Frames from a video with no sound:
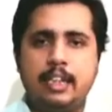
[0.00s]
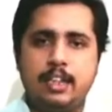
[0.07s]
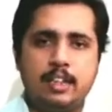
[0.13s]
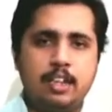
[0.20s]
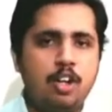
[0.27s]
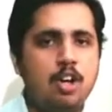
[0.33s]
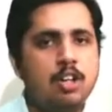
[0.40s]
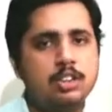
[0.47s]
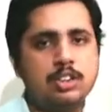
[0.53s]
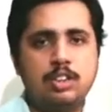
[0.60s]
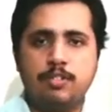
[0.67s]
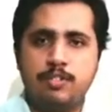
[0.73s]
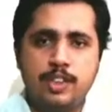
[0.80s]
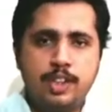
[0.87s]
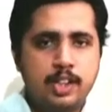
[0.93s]
the cost
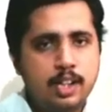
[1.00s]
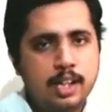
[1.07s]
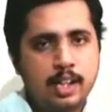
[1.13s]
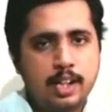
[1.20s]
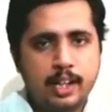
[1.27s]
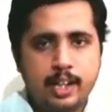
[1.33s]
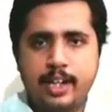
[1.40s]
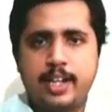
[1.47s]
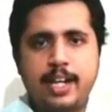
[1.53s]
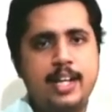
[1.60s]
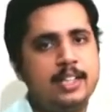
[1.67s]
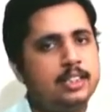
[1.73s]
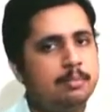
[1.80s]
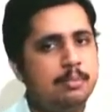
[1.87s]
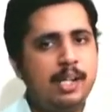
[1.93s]
of the
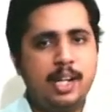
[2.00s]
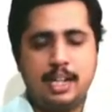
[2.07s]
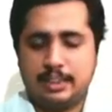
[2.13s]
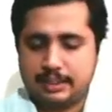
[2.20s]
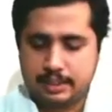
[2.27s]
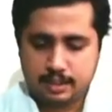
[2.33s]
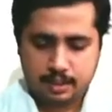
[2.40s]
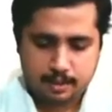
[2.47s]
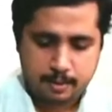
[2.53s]
intangible asset.